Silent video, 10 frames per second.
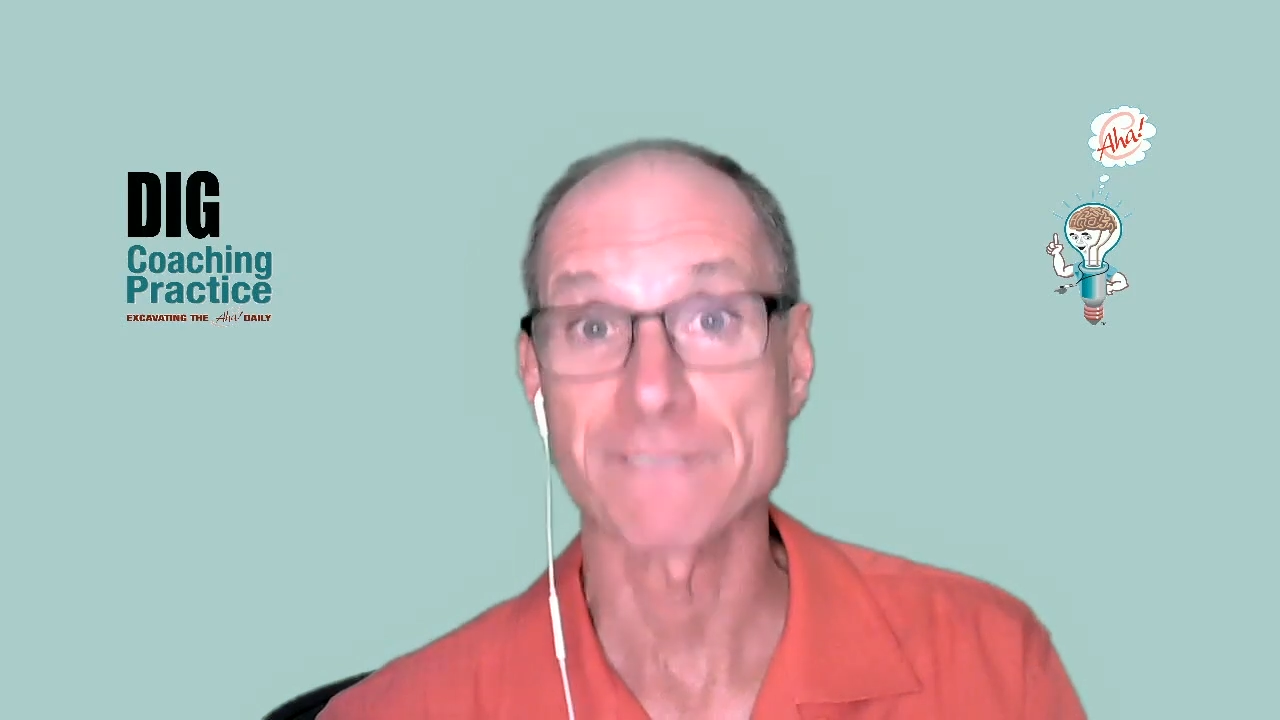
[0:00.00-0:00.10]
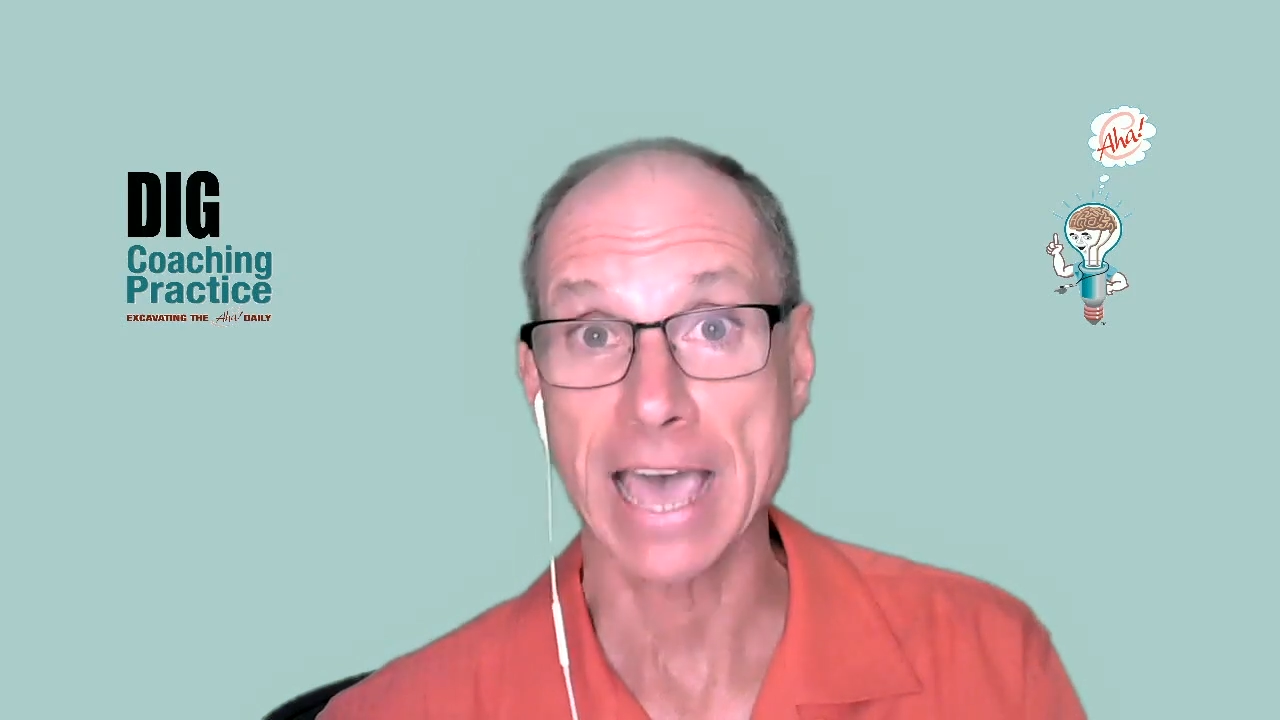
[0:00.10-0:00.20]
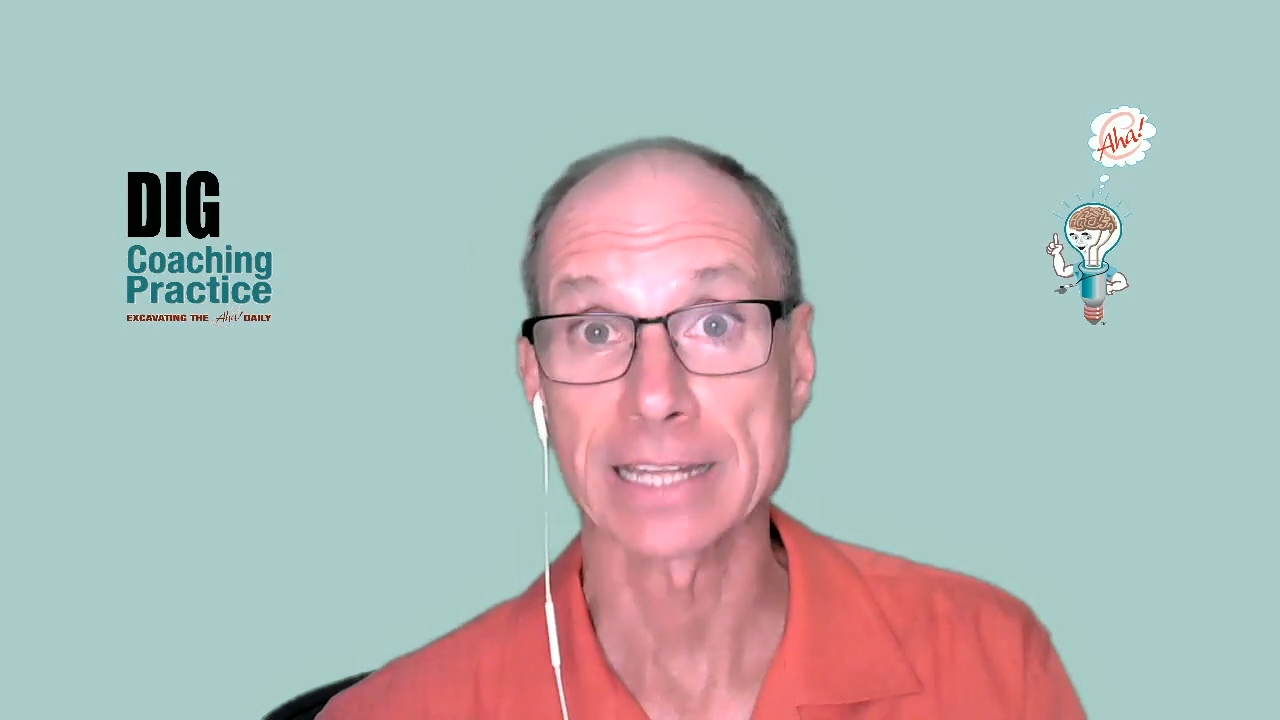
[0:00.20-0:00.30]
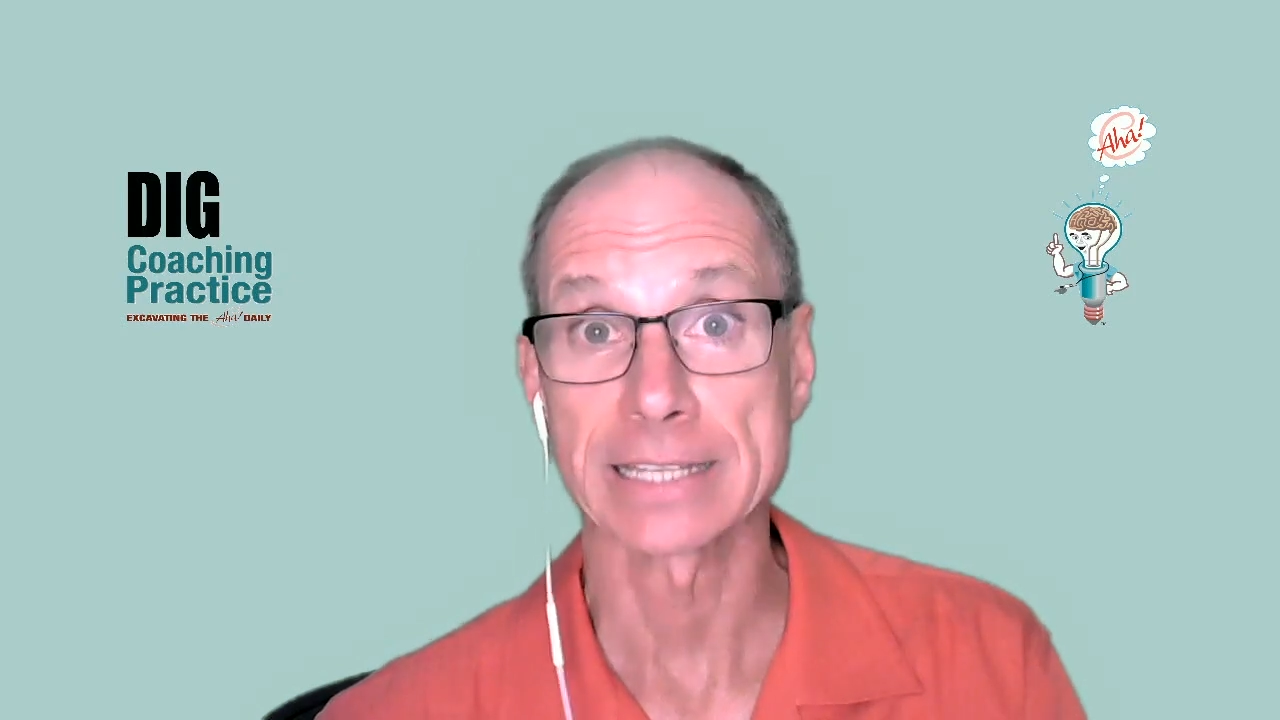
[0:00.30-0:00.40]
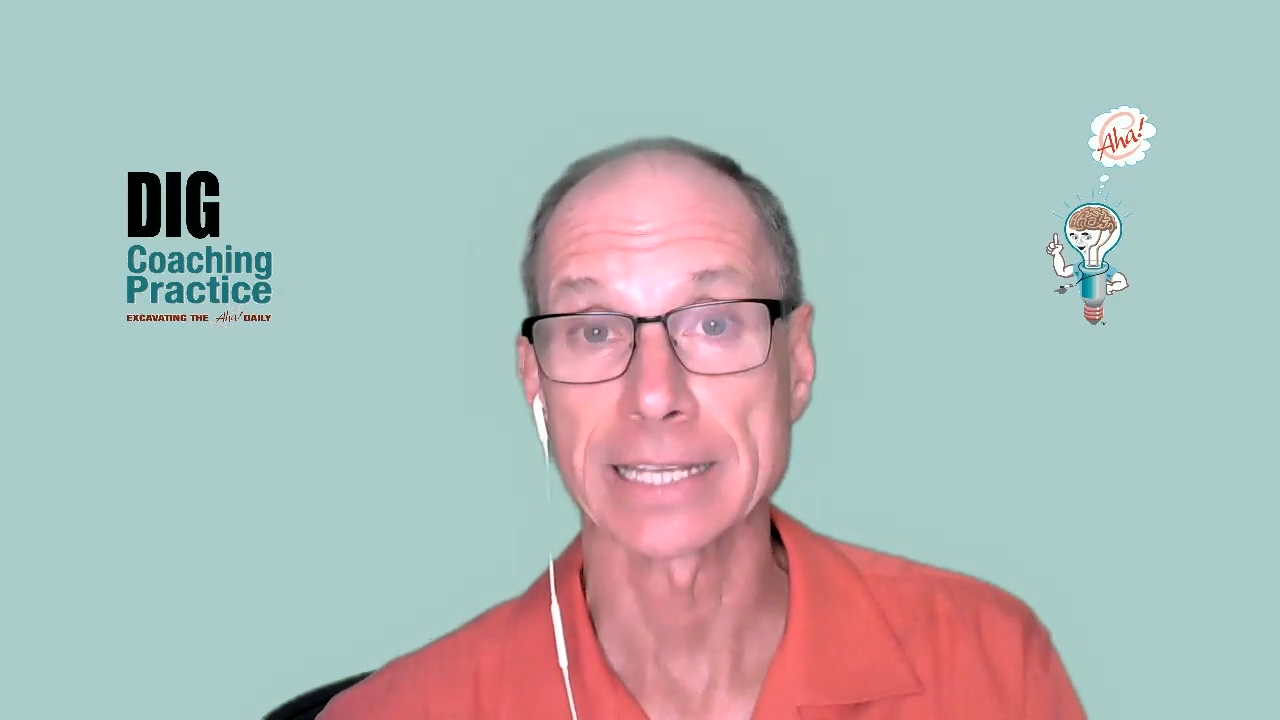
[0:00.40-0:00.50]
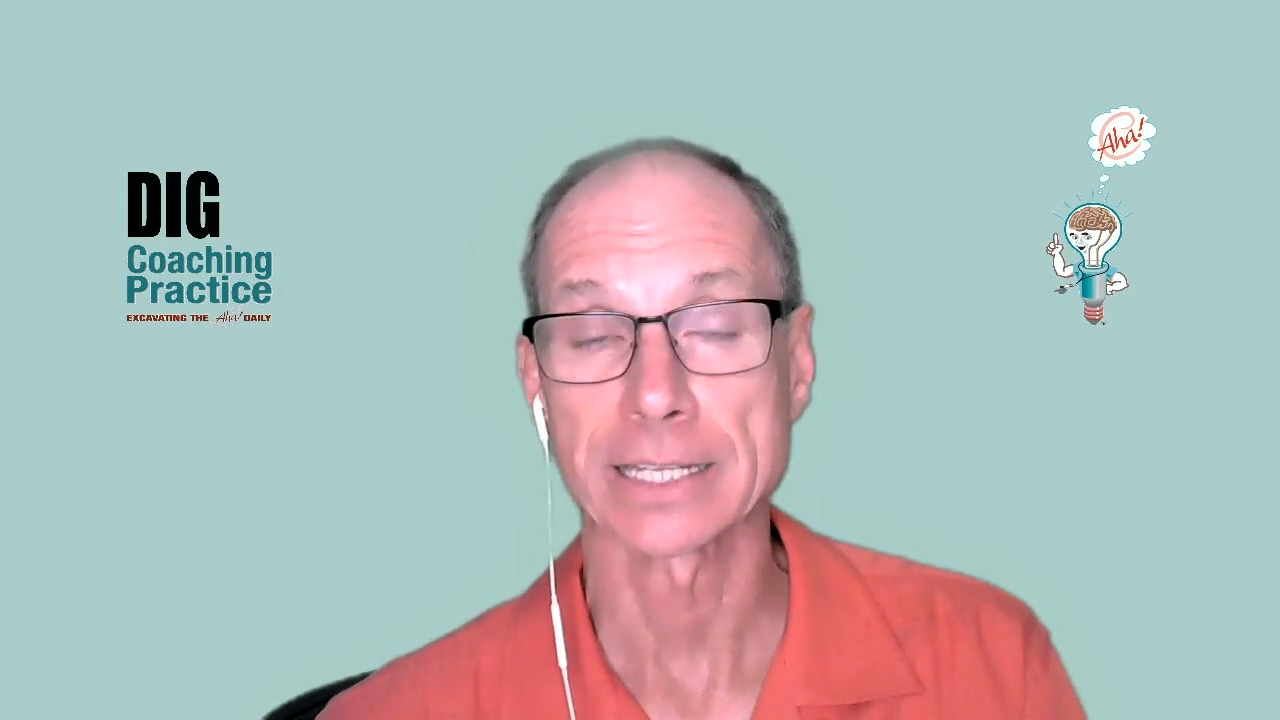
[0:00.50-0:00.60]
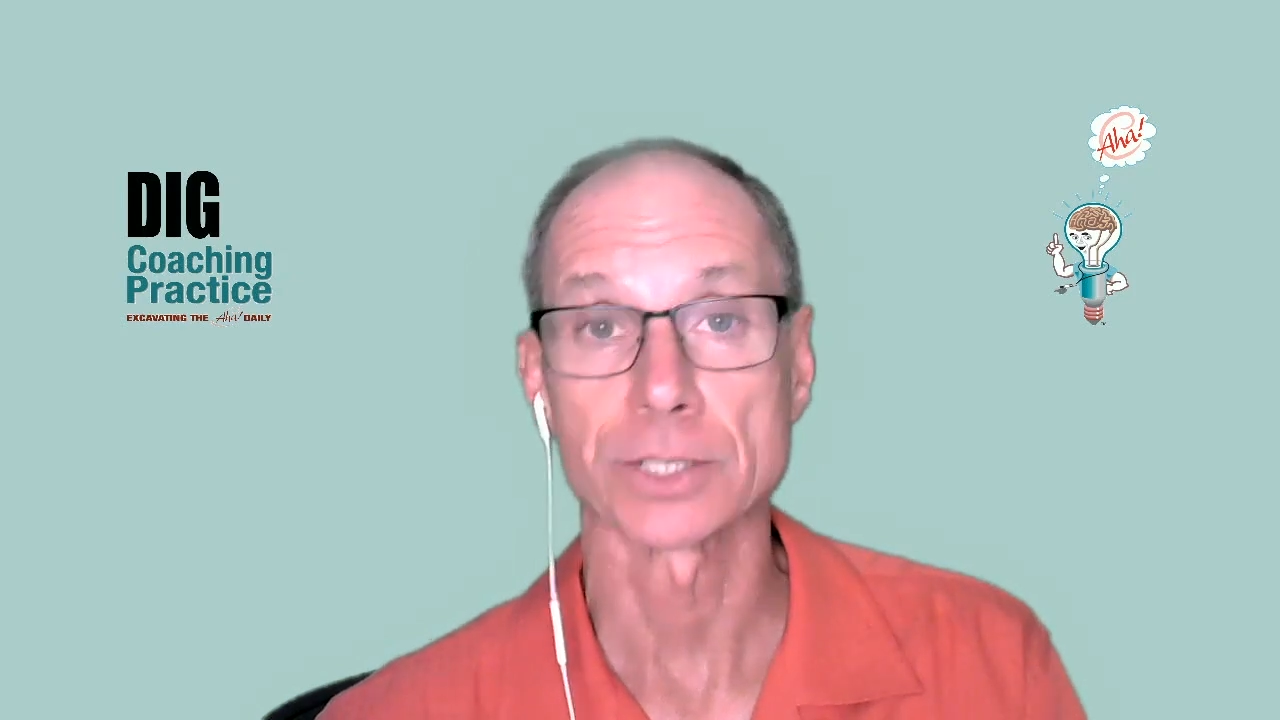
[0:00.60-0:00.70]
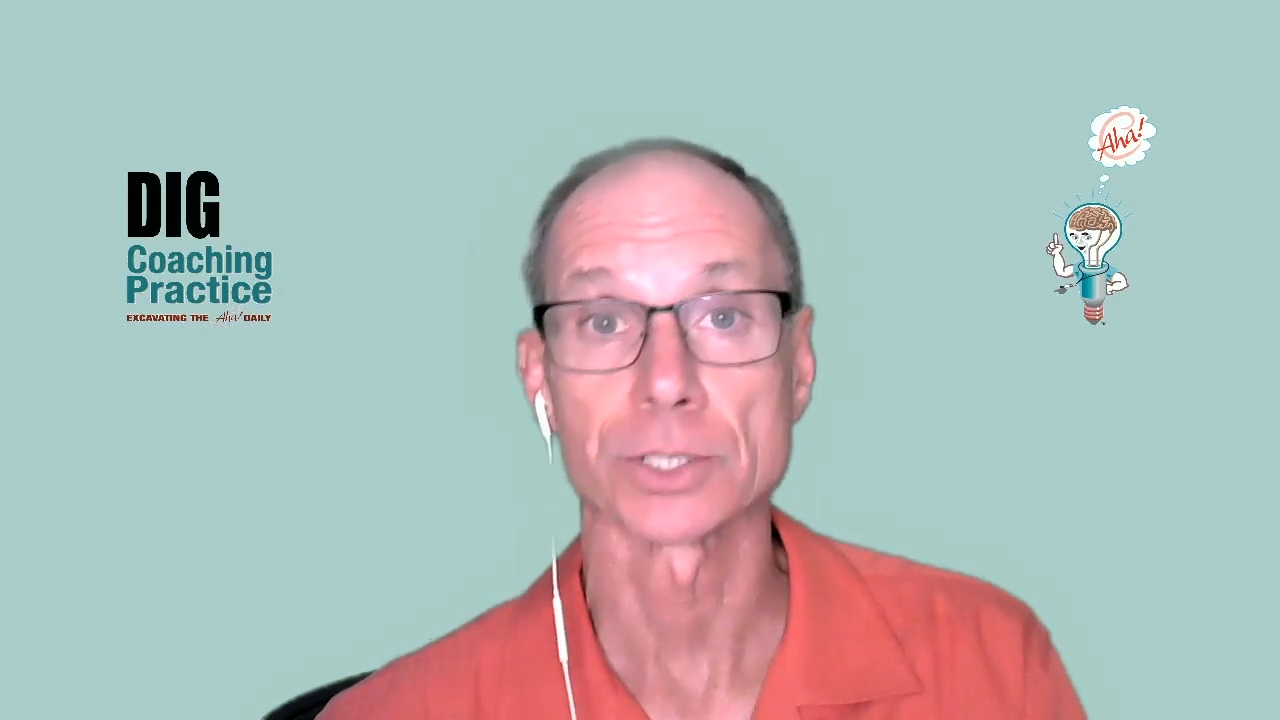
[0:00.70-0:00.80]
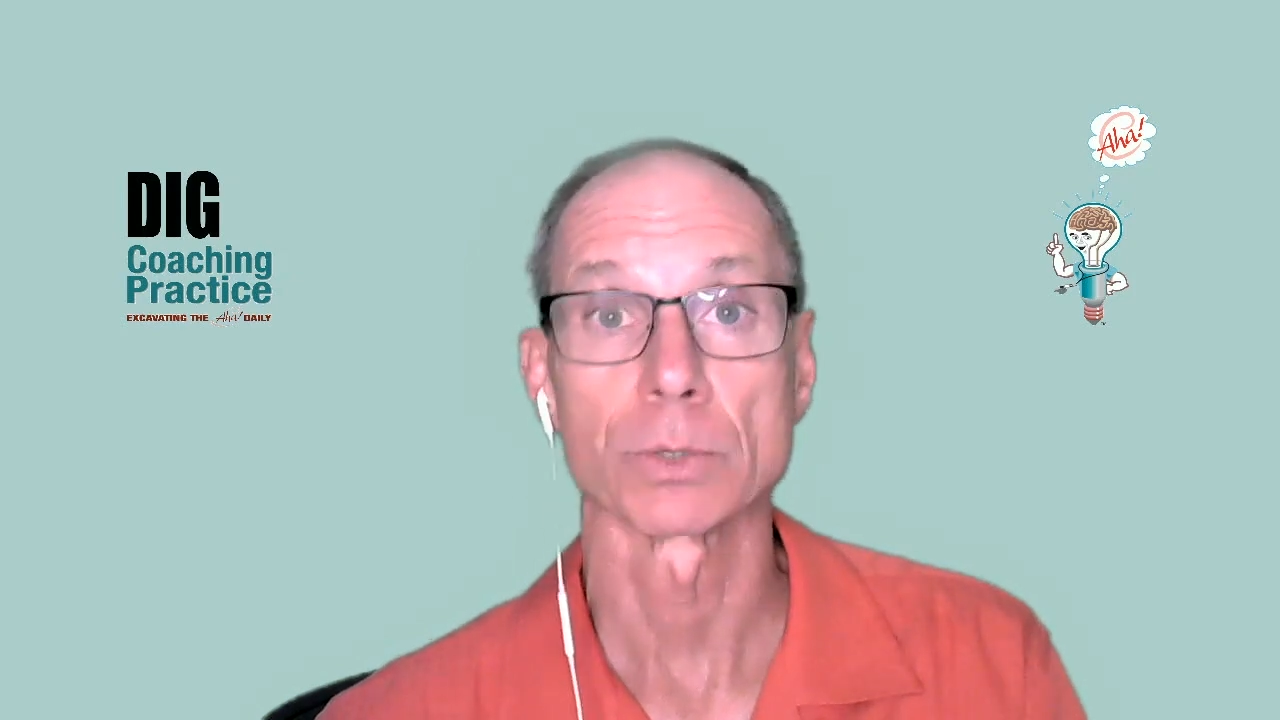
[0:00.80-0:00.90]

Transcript: validating